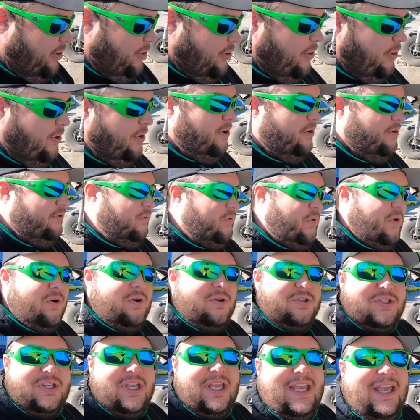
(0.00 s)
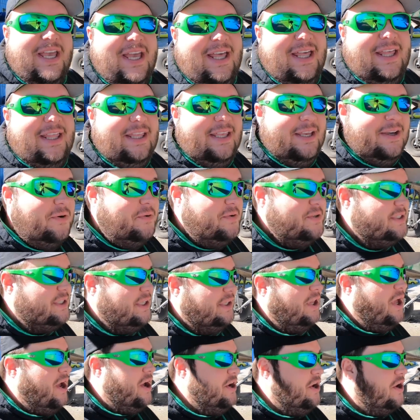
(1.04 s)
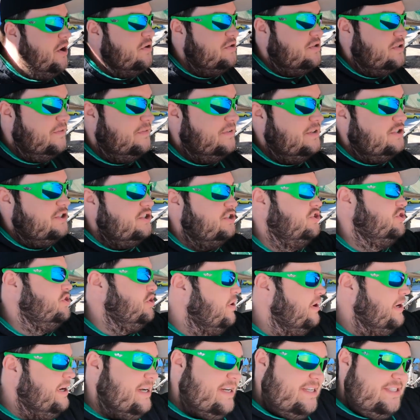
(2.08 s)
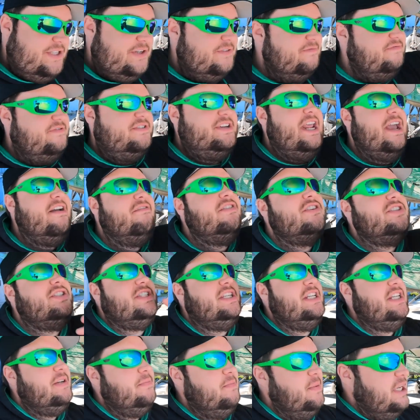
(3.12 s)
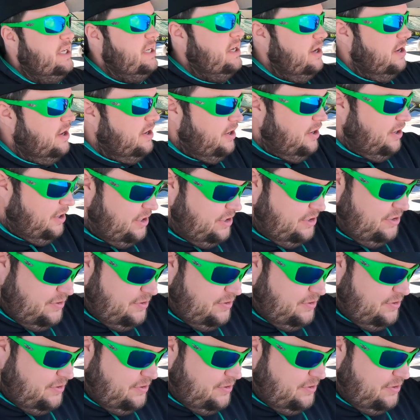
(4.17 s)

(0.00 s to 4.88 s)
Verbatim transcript: Oh, folks, it was a long go. So if you're just joining us, you've never seen me on